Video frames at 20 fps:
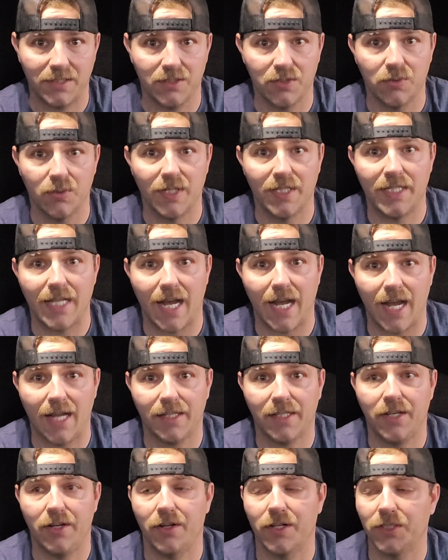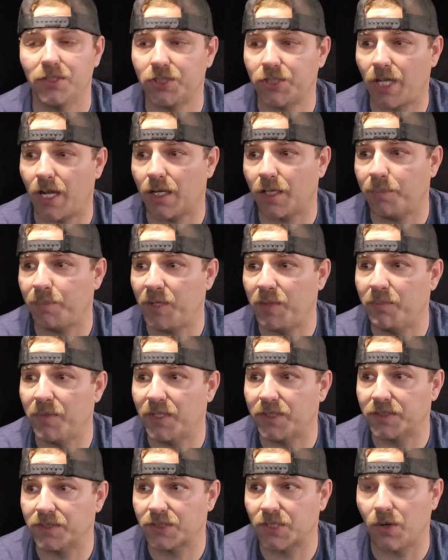into a dock here in Shakopee,
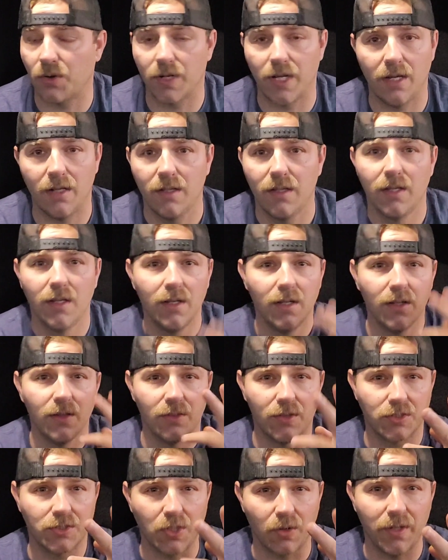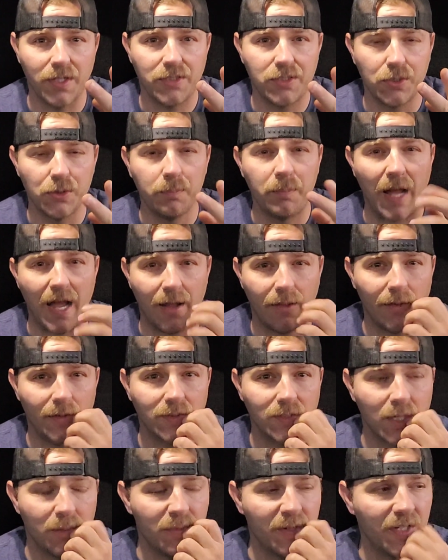Minnesota. There's only two
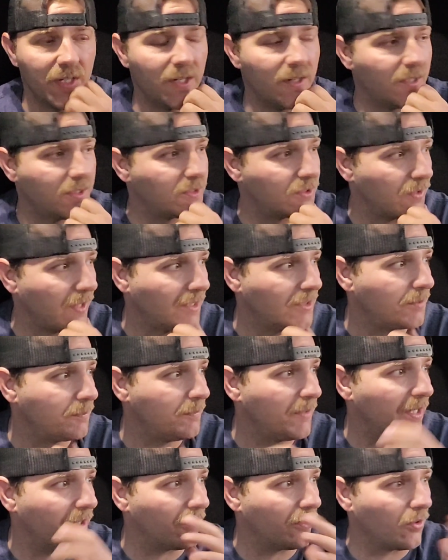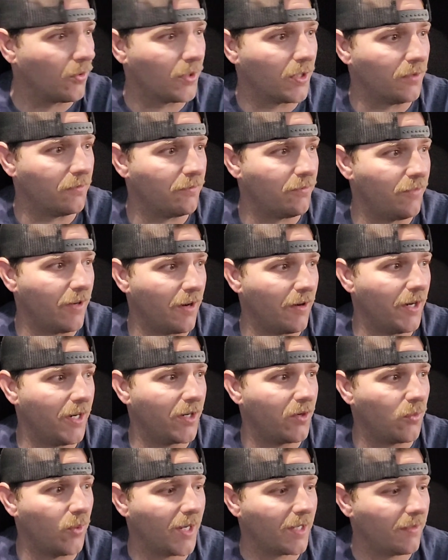pallets coming here, so I should be unloaded very
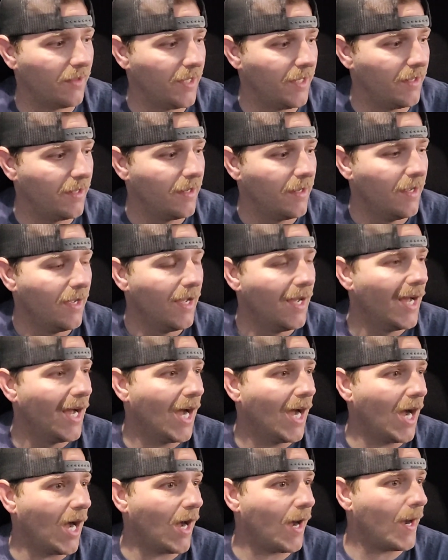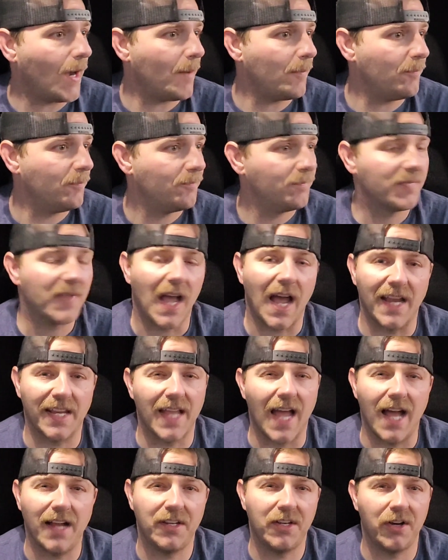quickly. Um, I
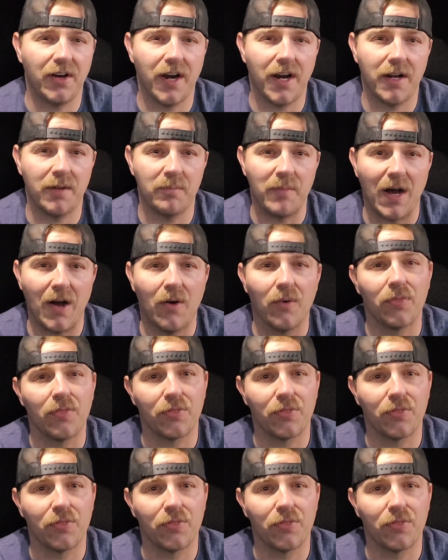got here at about